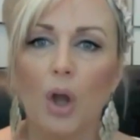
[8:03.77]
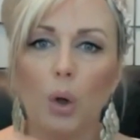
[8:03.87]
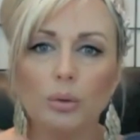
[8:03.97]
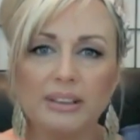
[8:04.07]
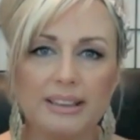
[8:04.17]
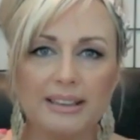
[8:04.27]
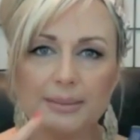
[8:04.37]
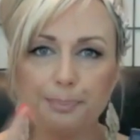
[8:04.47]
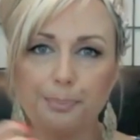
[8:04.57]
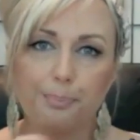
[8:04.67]
all
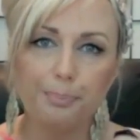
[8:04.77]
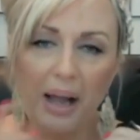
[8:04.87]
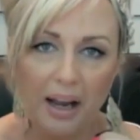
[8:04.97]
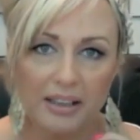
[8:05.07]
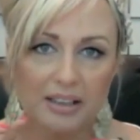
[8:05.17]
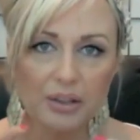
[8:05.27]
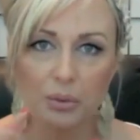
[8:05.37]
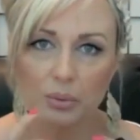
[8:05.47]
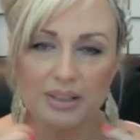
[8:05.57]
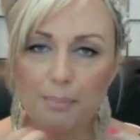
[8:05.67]
these
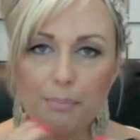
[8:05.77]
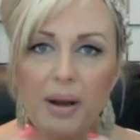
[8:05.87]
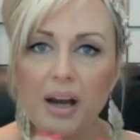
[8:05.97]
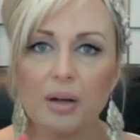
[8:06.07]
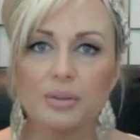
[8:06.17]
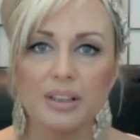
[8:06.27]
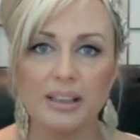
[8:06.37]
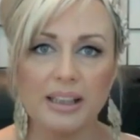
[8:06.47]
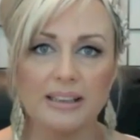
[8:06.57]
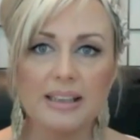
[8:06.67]
particles and pearls in
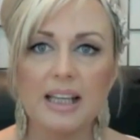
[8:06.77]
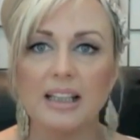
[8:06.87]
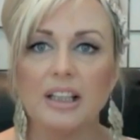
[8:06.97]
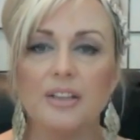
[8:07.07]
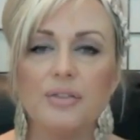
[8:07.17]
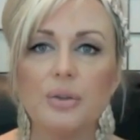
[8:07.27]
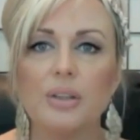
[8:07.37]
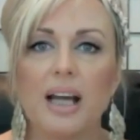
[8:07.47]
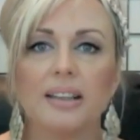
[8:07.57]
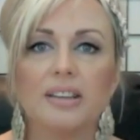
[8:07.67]
it that gives you
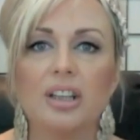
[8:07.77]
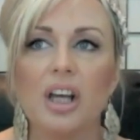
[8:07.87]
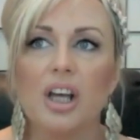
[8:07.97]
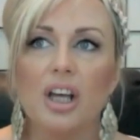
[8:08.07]
that